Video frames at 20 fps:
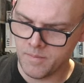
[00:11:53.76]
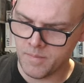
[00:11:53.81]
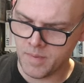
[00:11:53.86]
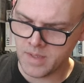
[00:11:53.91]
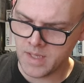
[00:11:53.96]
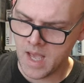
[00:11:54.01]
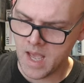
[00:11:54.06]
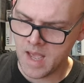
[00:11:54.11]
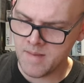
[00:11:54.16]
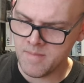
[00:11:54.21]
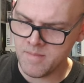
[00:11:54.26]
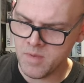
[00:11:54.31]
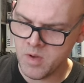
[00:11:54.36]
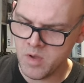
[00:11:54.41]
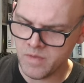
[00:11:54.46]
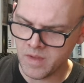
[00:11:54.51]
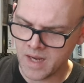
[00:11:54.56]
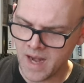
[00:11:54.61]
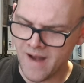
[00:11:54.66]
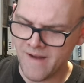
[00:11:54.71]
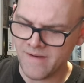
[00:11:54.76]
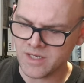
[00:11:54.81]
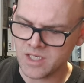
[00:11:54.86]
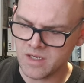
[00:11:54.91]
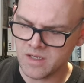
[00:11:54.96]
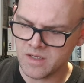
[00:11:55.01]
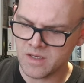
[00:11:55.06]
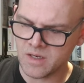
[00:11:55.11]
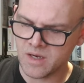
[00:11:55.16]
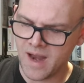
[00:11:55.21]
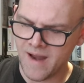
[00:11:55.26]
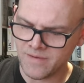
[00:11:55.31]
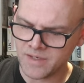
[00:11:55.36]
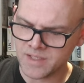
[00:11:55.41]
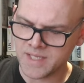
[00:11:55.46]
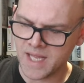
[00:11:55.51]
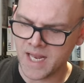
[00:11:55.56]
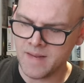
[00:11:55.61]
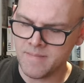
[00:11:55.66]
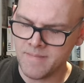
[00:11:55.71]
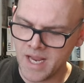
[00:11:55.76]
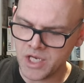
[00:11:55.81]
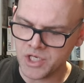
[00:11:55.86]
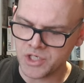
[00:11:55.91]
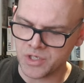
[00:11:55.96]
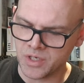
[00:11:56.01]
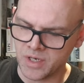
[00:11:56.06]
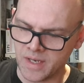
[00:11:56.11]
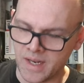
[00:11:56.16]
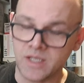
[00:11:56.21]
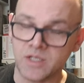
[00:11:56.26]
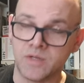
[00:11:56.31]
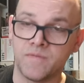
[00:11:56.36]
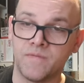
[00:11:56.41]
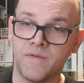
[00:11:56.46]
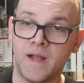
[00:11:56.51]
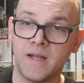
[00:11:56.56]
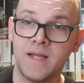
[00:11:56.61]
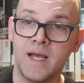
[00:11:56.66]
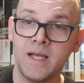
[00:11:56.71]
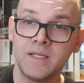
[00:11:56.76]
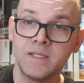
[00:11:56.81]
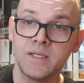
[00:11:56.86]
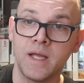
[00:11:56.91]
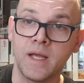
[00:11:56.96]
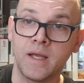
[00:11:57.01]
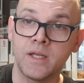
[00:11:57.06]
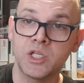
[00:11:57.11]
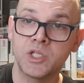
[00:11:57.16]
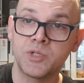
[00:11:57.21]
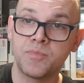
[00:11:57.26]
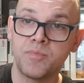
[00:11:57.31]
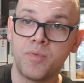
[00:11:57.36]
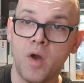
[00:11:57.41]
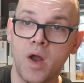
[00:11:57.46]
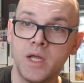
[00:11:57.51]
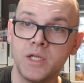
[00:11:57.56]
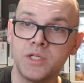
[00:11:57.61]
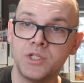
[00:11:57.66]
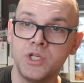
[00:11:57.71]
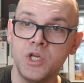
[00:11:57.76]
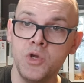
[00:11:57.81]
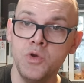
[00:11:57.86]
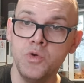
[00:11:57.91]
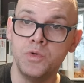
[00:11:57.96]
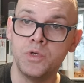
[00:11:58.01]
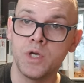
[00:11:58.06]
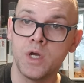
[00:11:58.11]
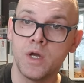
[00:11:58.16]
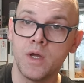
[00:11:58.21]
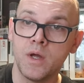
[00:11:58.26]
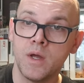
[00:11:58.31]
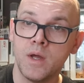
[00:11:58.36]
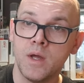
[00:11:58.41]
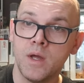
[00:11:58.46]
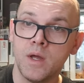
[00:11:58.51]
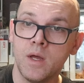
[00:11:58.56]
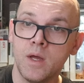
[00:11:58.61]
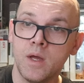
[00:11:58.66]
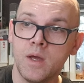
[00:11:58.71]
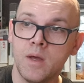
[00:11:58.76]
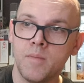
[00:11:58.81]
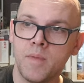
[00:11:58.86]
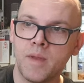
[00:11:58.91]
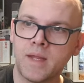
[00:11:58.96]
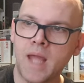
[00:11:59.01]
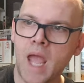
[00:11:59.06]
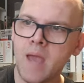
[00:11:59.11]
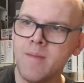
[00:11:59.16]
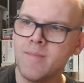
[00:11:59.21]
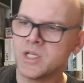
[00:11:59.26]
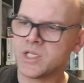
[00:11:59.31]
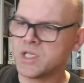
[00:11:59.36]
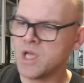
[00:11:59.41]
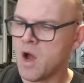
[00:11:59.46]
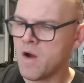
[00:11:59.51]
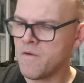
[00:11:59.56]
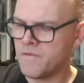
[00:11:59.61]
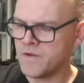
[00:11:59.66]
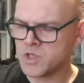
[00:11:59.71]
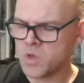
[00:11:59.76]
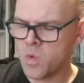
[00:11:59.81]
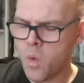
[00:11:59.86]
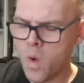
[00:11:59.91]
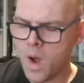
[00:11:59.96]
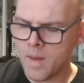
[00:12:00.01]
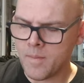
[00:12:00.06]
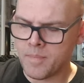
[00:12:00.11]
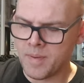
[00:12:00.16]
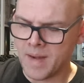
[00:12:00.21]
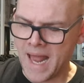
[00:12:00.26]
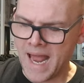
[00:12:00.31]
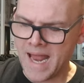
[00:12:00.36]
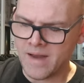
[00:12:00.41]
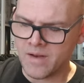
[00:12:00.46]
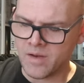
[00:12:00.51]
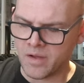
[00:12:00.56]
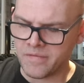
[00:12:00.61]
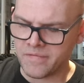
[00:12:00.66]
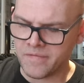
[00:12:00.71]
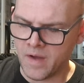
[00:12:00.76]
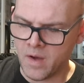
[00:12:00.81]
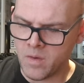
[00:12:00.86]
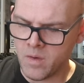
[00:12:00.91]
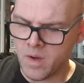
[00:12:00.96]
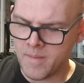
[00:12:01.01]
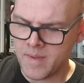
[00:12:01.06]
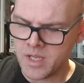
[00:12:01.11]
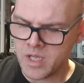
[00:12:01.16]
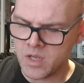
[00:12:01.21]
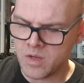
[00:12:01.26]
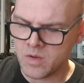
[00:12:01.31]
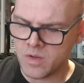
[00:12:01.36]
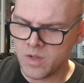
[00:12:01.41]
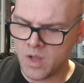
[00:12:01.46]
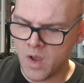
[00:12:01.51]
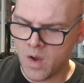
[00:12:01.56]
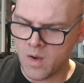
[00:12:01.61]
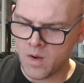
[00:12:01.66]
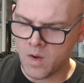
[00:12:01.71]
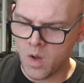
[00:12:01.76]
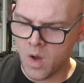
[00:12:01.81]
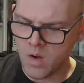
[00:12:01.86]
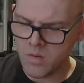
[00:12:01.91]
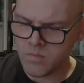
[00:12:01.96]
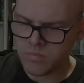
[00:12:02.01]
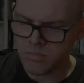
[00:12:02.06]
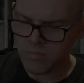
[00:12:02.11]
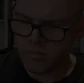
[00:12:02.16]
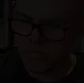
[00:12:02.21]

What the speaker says: But yeah, it moved the character's animation, and that's fantastic. And the sprite is huge. The game itself is quite bland, I felt. I mean, you go along.